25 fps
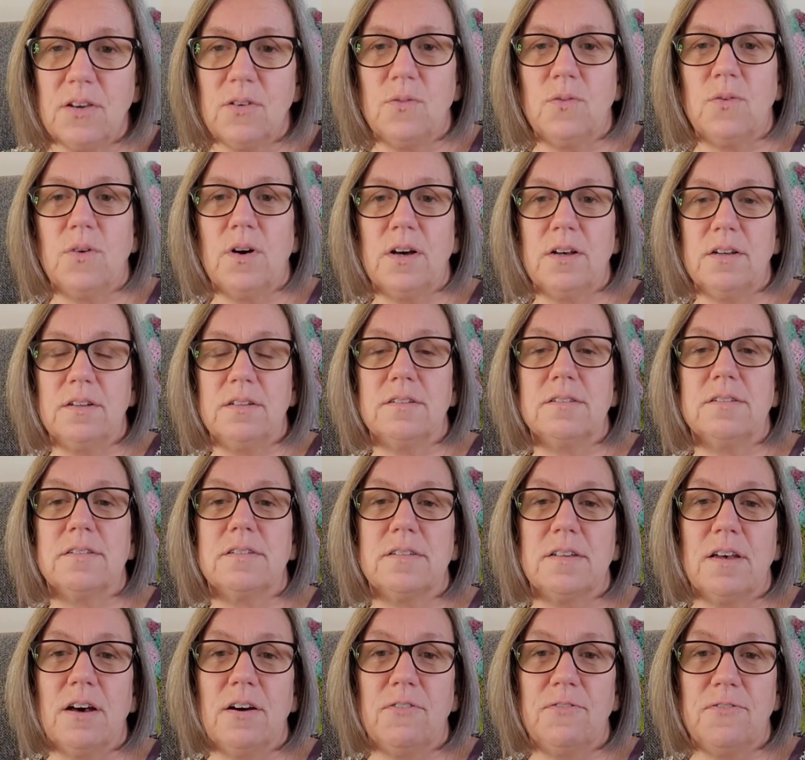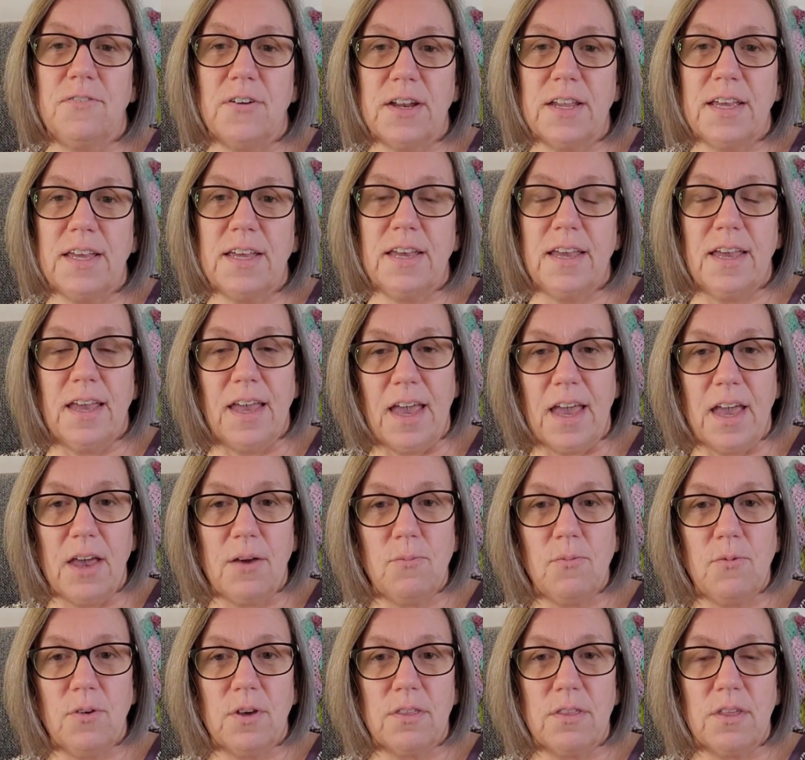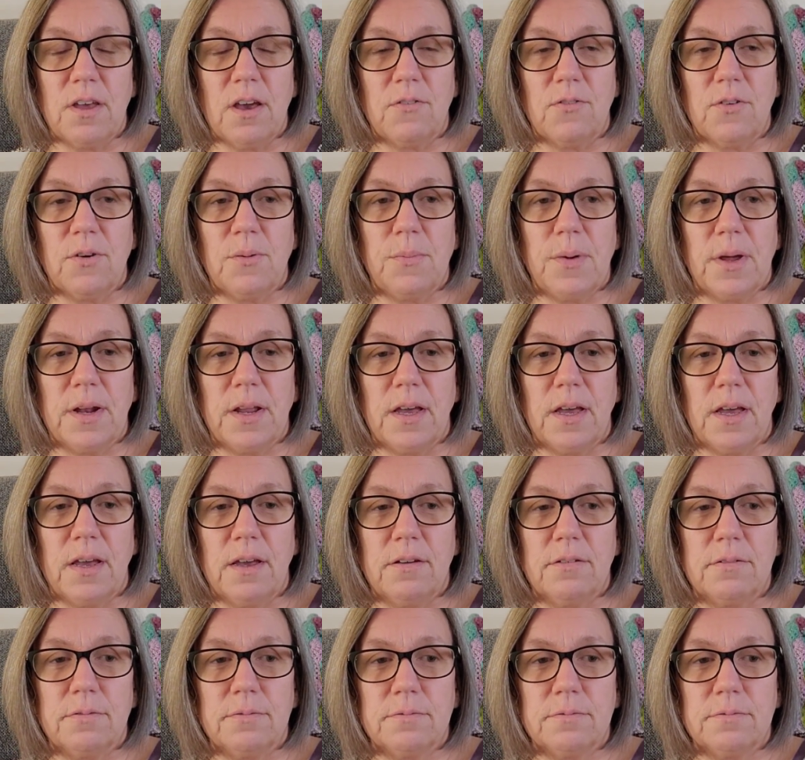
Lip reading: was a funny game with everybody